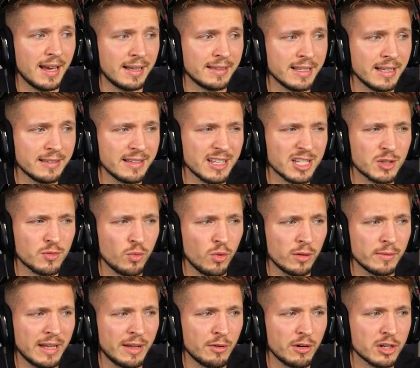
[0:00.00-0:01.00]
And then this
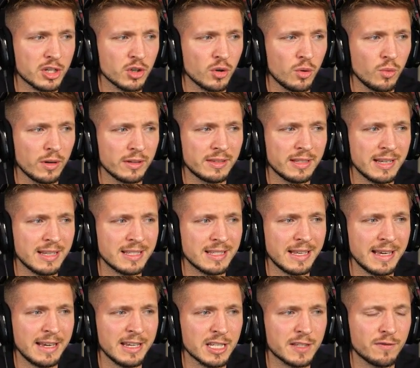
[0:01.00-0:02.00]
one, not really sure what this
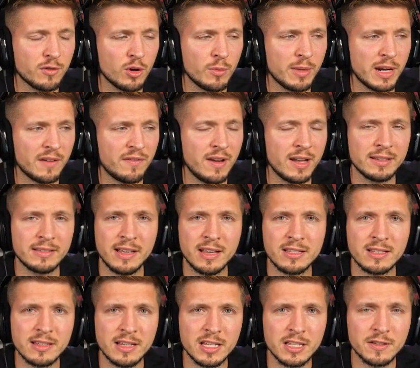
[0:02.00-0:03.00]
is for, but I think
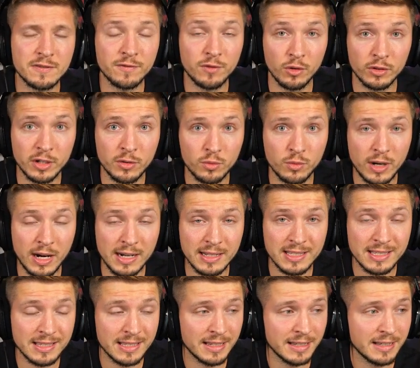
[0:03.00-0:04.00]
this is for the right
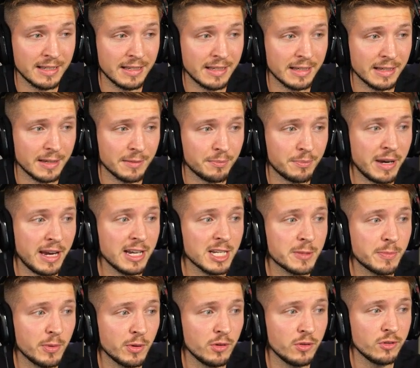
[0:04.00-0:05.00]
stick
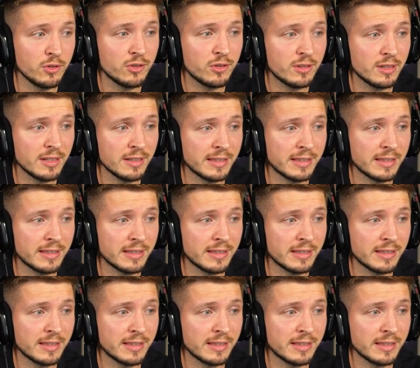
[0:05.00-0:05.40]
pace boost.